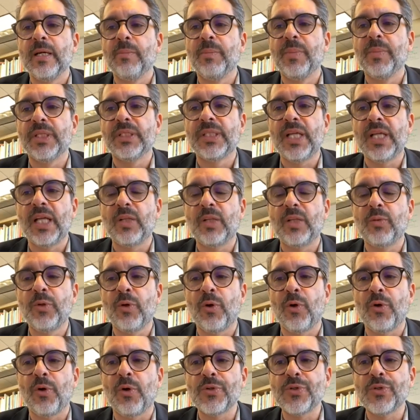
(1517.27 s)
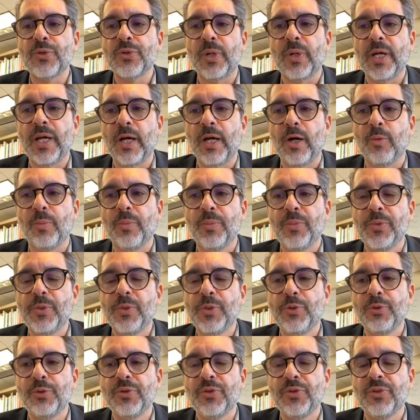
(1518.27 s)
but that will also help
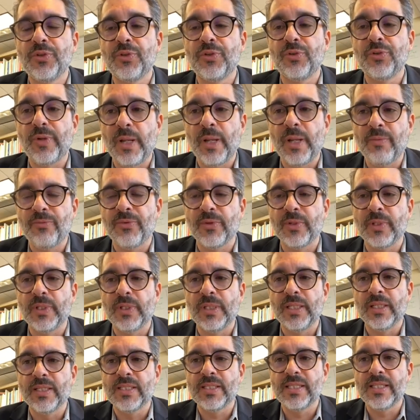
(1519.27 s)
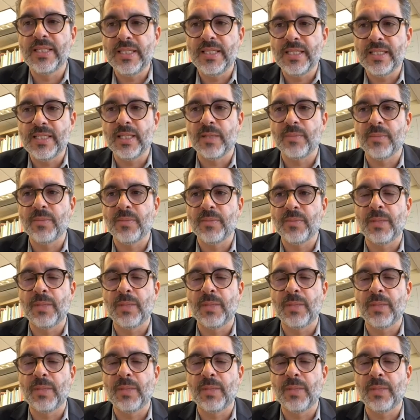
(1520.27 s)
to strengthen the system,